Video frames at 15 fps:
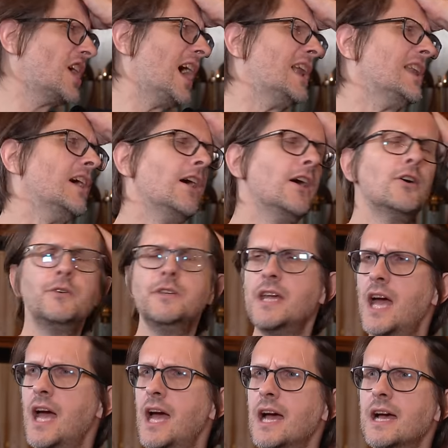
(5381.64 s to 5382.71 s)
Yeah.
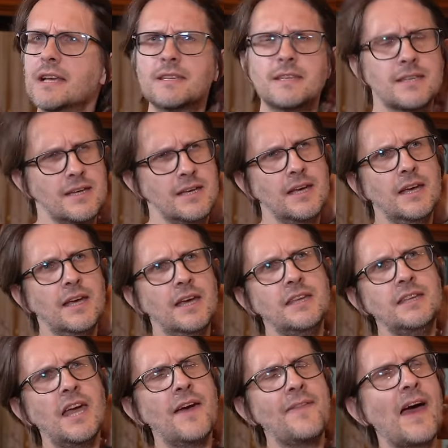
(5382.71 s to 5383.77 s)
Yes.
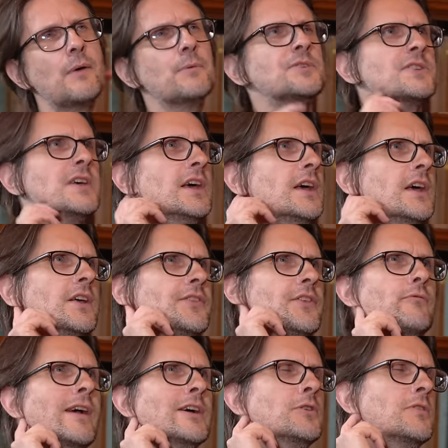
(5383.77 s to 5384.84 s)
Yeah, that was
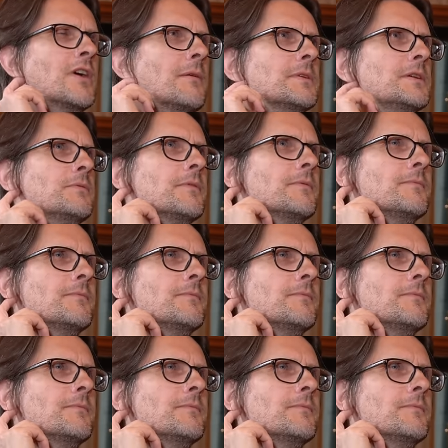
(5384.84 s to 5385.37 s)
the record company.